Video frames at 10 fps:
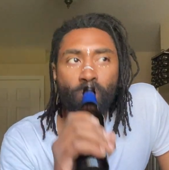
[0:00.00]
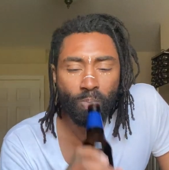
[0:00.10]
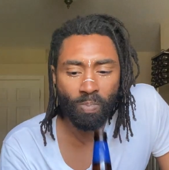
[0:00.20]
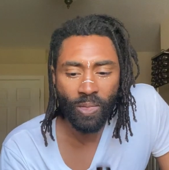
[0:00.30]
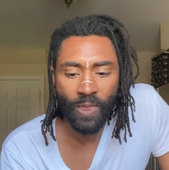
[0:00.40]

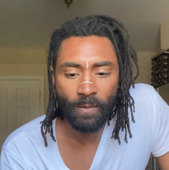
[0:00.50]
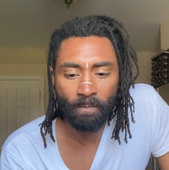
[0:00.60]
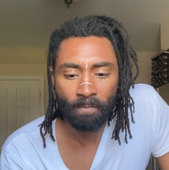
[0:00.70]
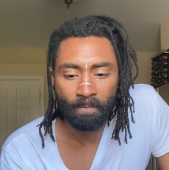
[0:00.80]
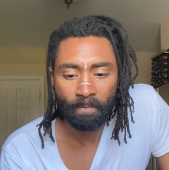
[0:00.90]

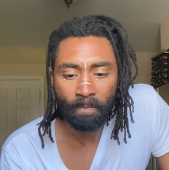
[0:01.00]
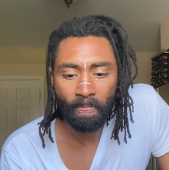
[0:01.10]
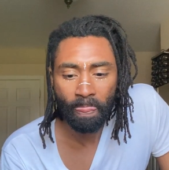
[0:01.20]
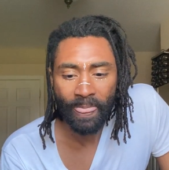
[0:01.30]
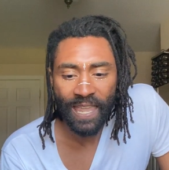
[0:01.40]

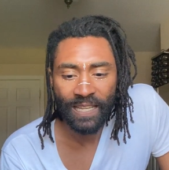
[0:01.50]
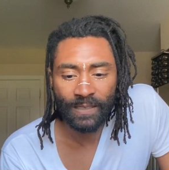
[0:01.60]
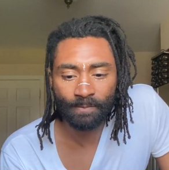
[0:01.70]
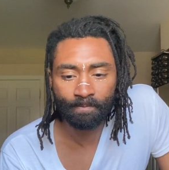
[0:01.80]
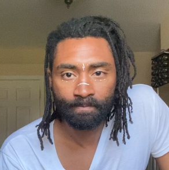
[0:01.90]

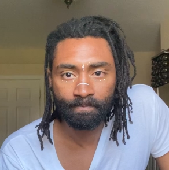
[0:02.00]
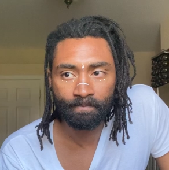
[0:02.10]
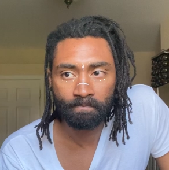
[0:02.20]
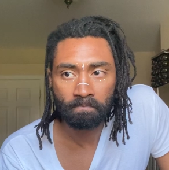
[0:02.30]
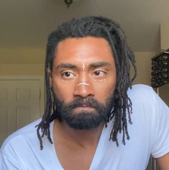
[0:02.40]

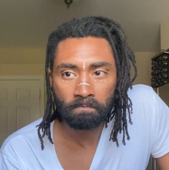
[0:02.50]
Nothing is said.